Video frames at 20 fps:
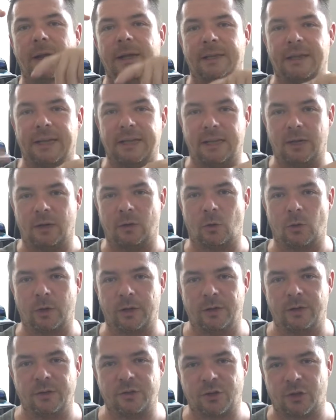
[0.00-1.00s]
and like
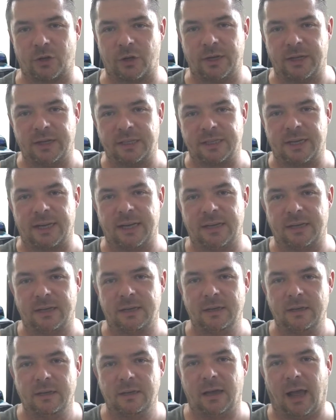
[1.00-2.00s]
according to the screen, it's like
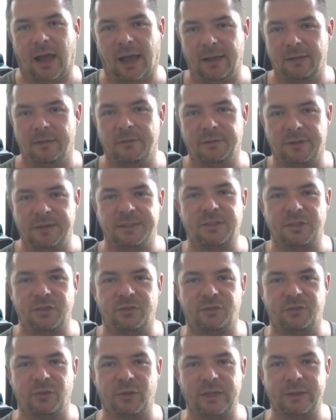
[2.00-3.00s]
this is
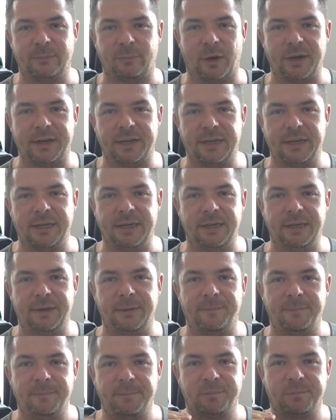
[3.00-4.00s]
fully breaking it.
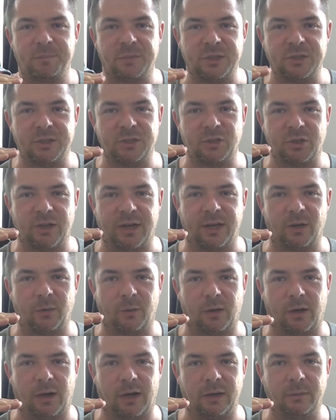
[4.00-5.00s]
This is kind of
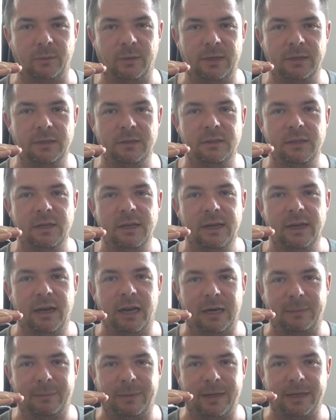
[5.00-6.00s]
where I was, and
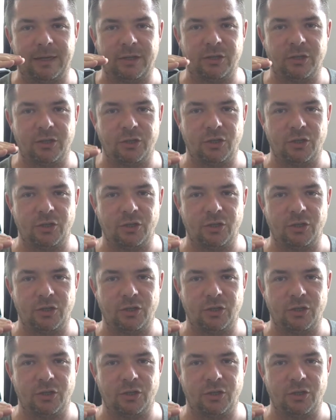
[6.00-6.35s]
I'm like,